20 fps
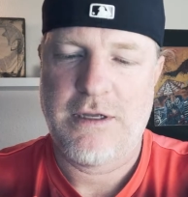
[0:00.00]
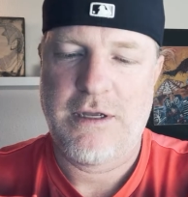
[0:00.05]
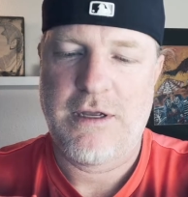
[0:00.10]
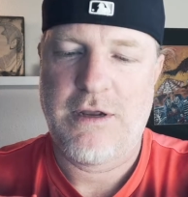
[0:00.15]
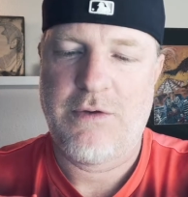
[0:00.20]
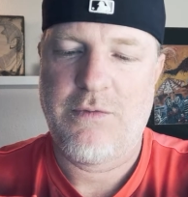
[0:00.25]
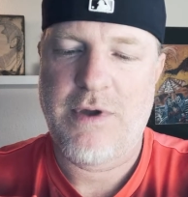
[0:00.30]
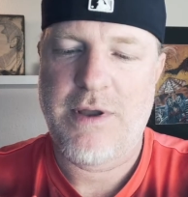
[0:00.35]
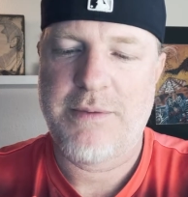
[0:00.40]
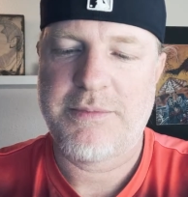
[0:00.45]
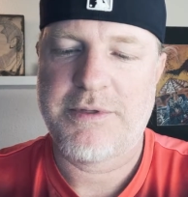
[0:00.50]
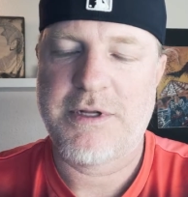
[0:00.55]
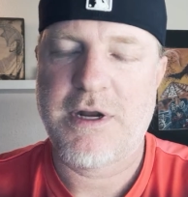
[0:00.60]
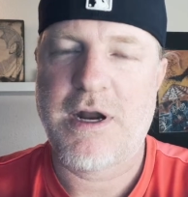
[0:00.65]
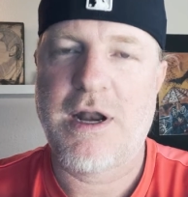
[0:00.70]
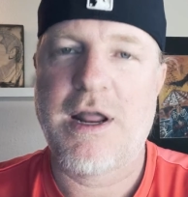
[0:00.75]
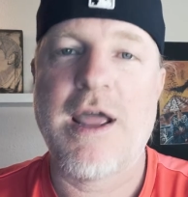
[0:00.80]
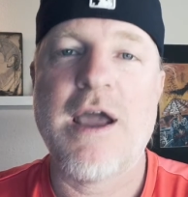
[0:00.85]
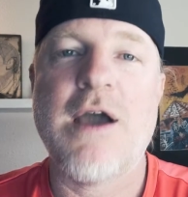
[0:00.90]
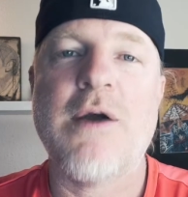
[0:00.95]
and why I'm
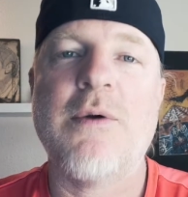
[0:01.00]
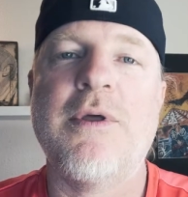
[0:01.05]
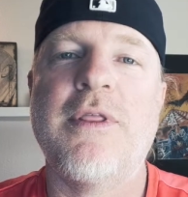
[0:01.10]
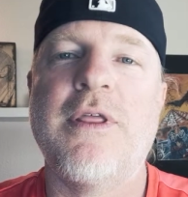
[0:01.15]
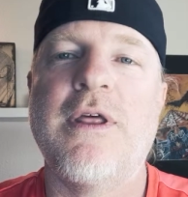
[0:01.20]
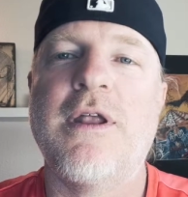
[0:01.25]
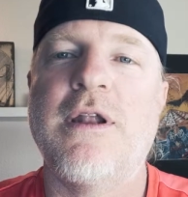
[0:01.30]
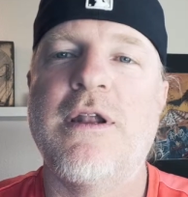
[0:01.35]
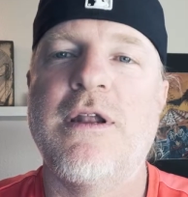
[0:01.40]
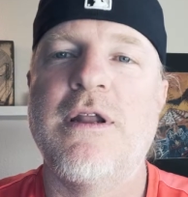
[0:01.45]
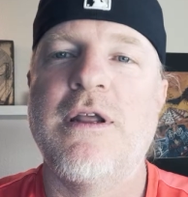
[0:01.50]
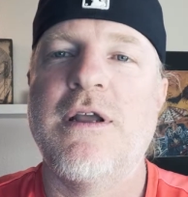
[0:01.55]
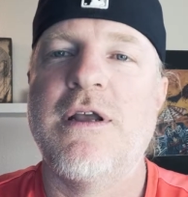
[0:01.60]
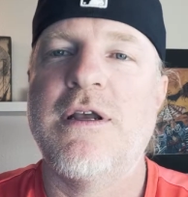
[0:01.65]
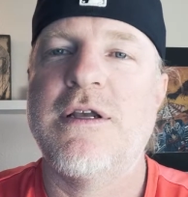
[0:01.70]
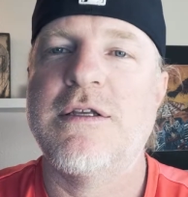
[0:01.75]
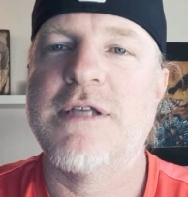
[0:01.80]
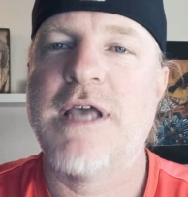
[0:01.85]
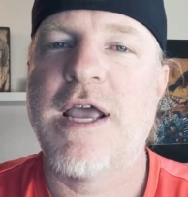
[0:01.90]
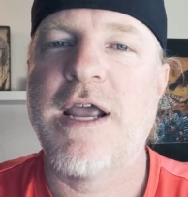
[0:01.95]
starting out with it,
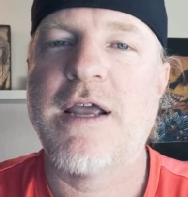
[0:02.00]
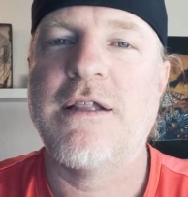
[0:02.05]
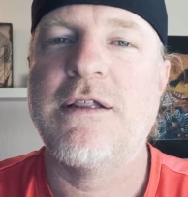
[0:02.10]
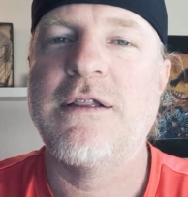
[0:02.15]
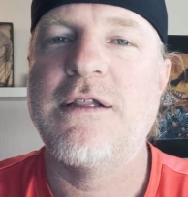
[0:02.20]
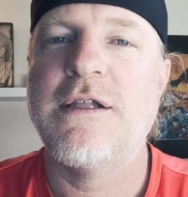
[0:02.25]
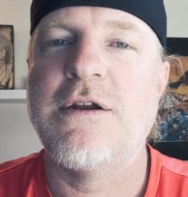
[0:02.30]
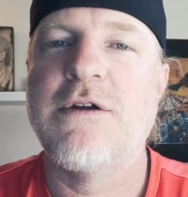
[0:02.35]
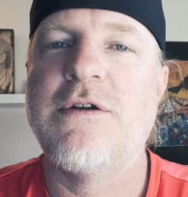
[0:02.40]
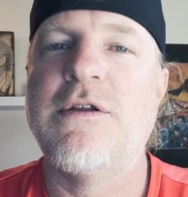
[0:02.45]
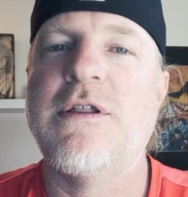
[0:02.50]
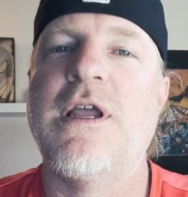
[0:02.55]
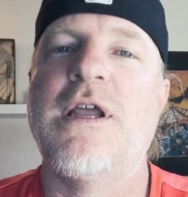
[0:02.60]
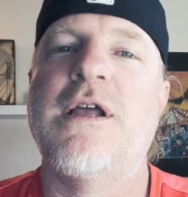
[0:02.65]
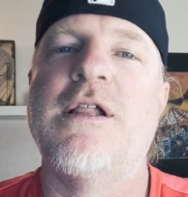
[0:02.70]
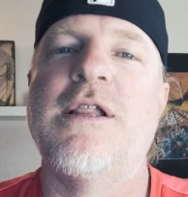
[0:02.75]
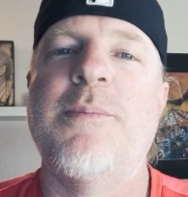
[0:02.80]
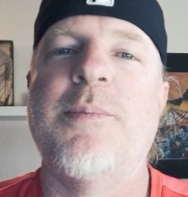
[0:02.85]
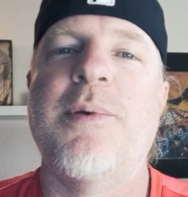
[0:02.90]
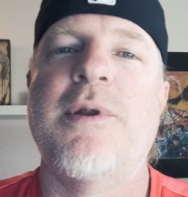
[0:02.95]
is I can literally
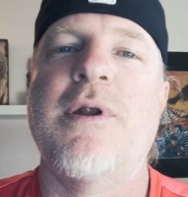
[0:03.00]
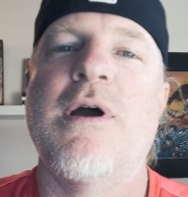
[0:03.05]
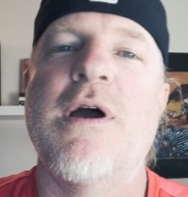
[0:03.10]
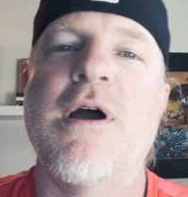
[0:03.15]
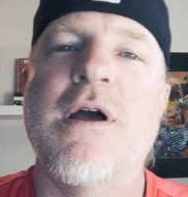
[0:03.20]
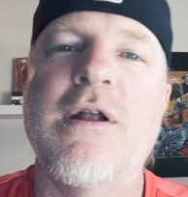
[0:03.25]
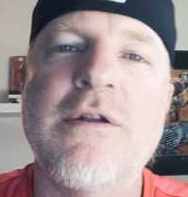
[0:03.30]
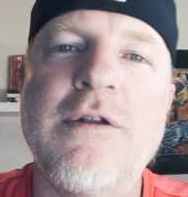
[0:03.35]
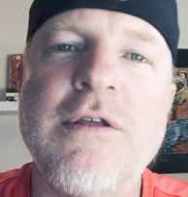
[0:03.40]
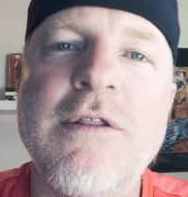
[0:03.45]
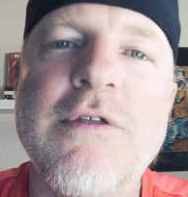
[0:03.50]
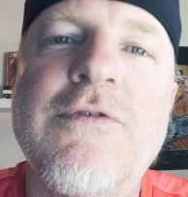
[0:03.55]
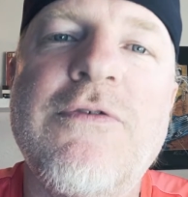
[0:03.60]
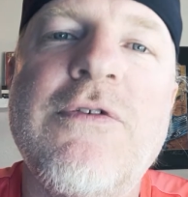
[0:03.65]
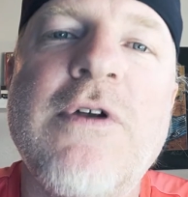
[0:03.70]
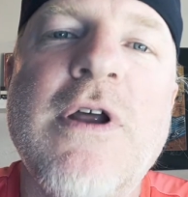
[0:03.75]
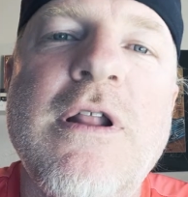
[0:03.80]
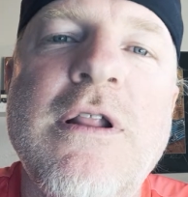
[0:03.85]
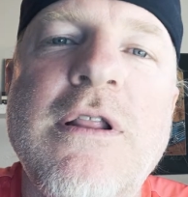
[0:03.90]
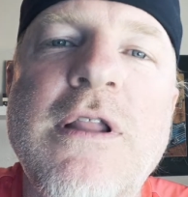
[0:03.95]
clip it onto the
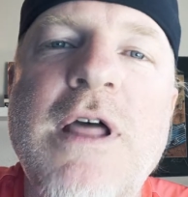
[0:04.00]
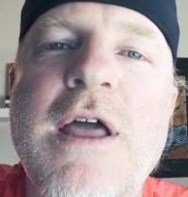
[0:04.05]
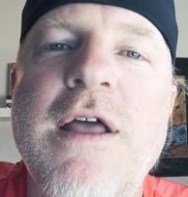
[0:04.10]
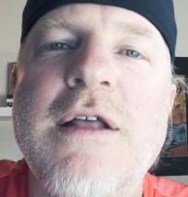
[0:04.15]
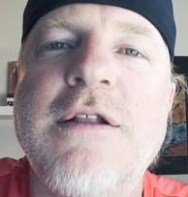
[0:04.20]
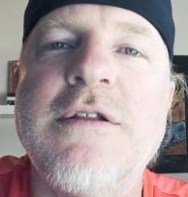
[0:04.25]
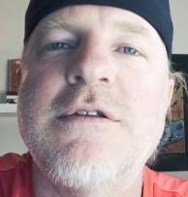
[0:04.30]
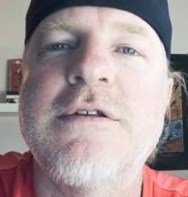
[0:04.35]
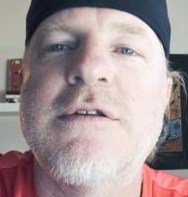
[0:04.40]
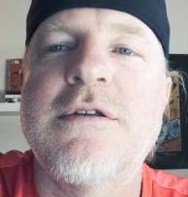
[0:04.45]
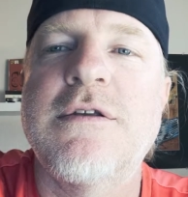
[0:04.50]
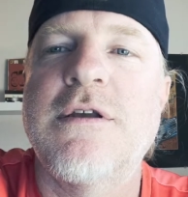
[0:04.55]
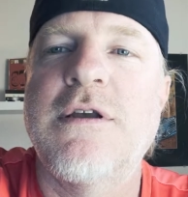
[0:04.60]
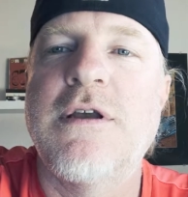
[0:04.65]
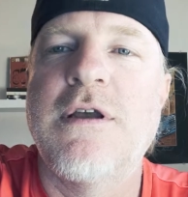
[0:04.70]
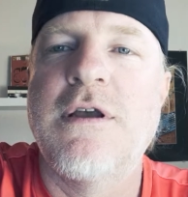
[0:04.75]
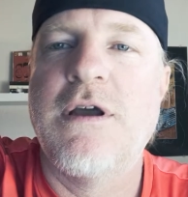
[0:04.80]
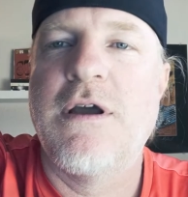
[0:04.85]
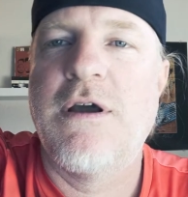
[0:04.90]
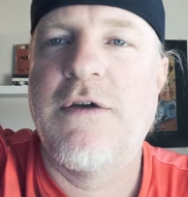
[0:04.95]
front lens
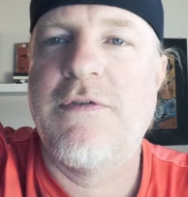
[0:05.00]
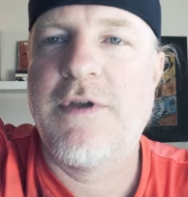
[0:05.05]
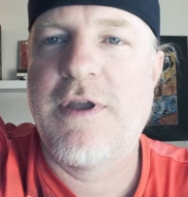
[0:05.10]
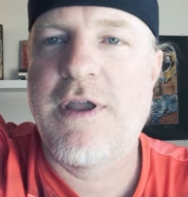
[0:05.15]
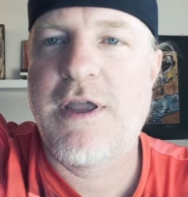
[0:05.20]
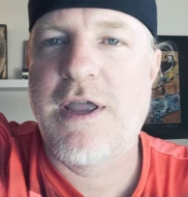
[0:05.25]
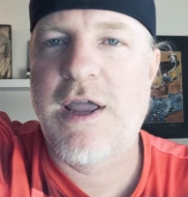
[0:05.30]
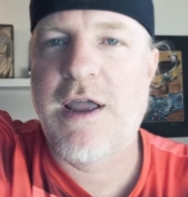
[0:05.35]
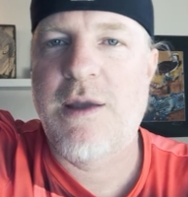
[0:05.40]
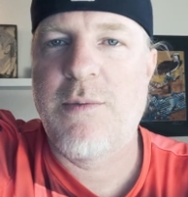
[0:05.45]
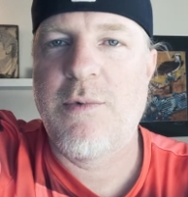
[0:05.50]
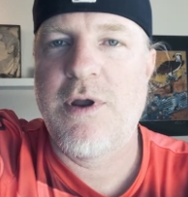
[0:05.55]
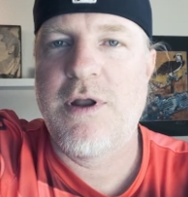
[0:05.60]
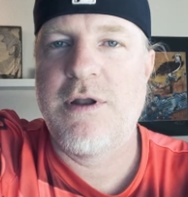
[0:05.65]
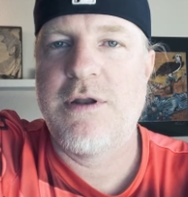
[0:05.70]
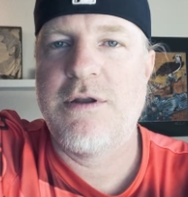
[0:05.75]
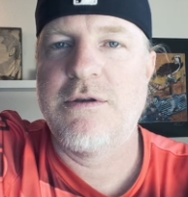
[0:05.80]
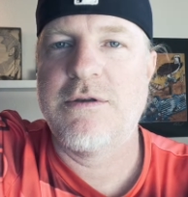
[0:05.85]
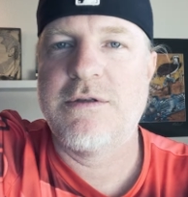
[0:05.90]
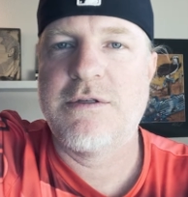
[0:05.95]
of the camera, and
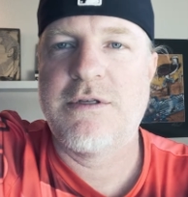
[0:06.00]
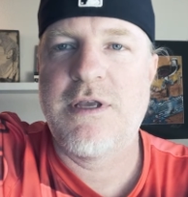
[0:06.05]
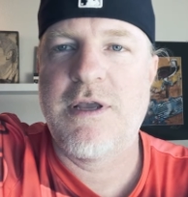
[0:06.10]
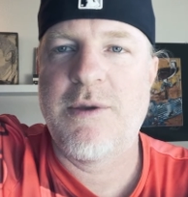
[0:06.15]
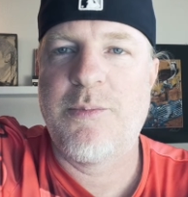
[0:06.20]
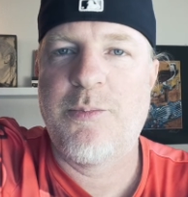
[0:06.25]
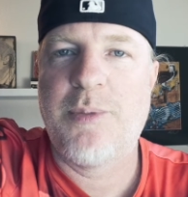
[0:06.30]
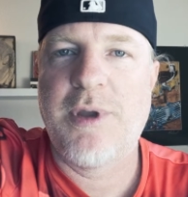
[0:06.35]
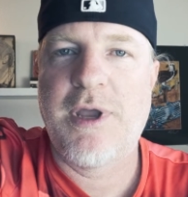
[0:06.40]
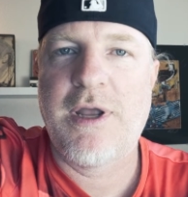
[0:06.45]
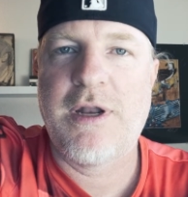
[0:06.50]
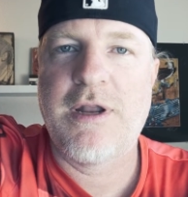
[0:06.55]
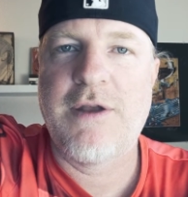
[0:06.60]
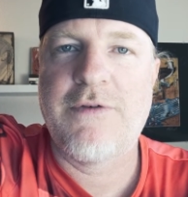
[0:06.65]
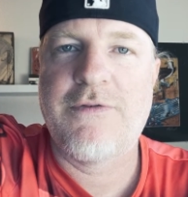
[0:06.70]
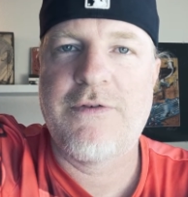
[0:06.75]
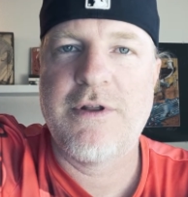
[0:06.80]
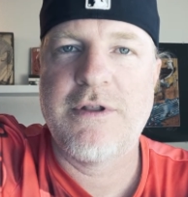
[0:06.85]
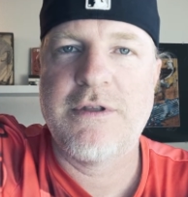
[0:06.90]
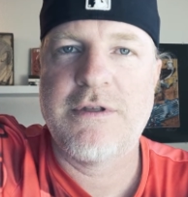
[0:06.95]
you'll see a big
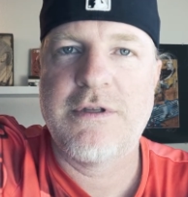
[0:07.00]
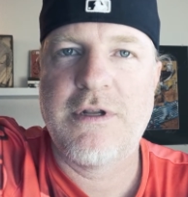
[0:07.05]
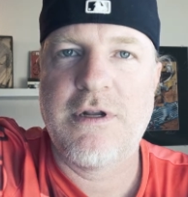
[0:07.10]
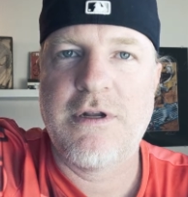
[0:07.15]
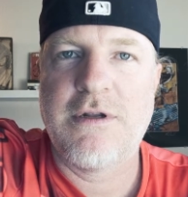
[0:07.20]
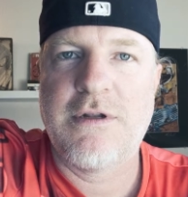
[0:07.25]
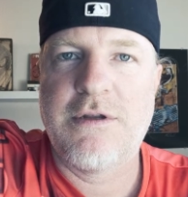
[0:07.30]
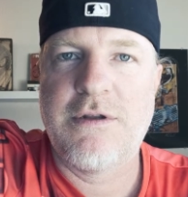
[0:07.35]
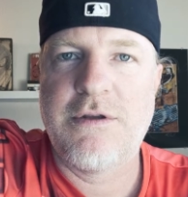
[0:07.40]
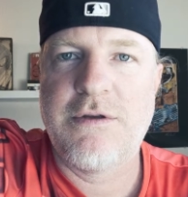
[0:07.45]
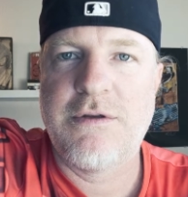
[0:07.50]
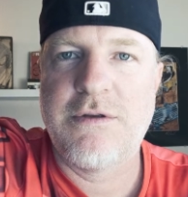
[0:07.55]
difference in 2